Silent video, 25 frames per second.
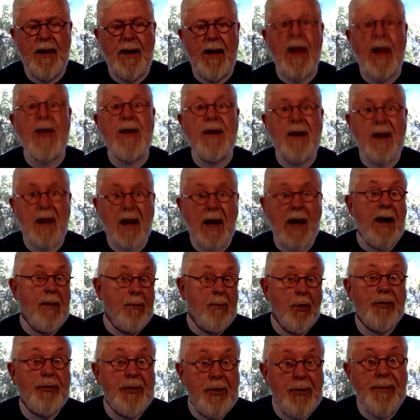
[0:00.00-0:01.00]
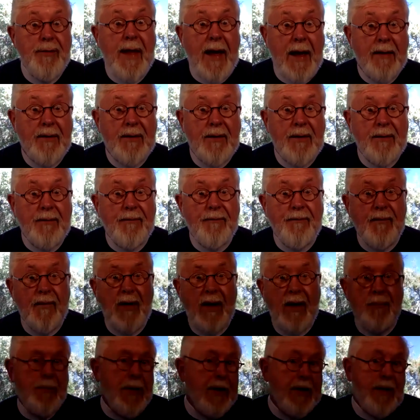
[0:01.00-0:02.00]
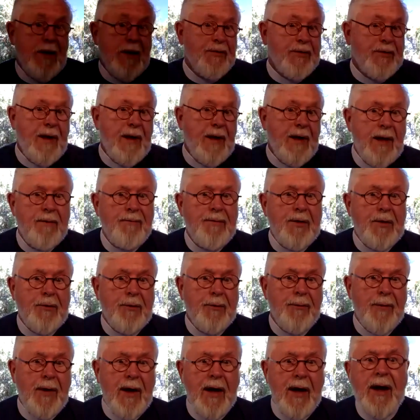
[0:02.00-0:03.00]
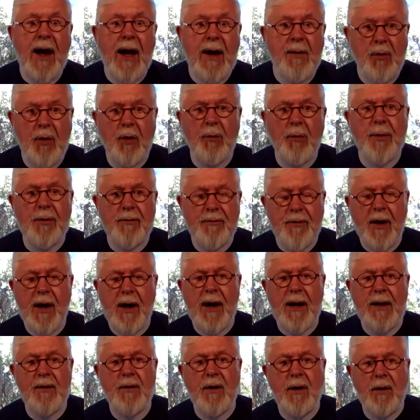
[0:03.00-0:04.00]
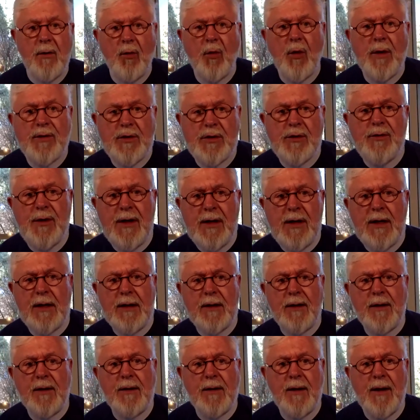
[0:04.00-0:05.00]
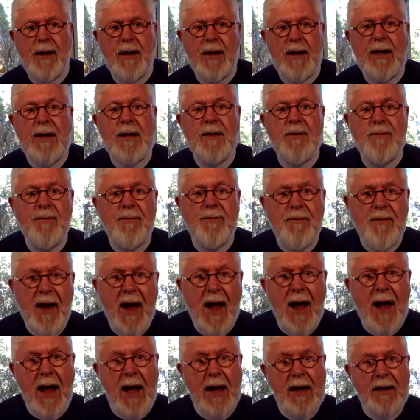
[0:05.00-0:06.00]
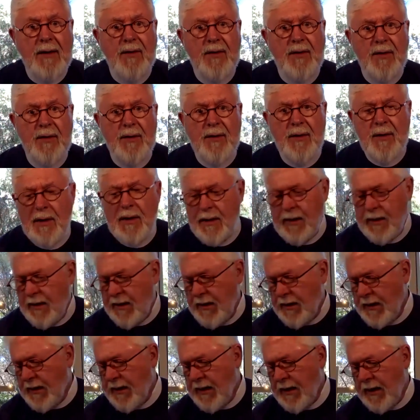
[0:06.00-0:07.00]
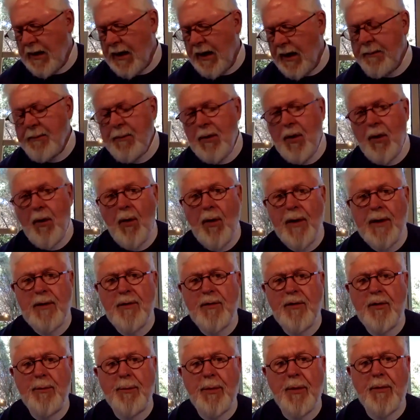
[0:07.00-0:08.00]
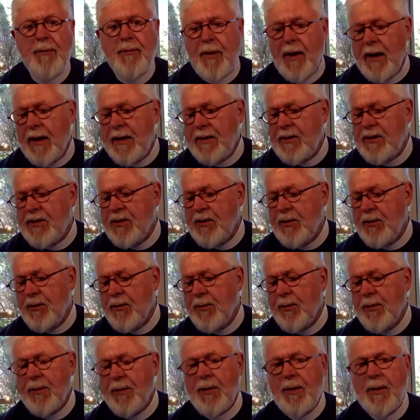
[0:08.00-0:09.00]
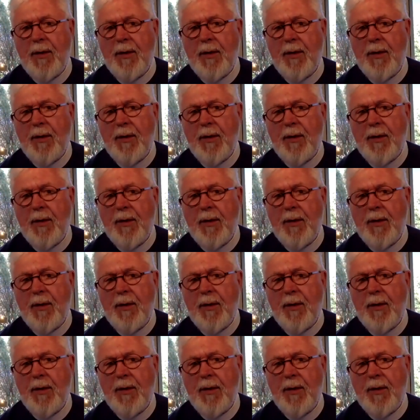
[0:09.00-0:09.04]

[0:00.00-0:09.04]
And I will do that because I love you and I will provide what you need. In fact, I'm going to provide you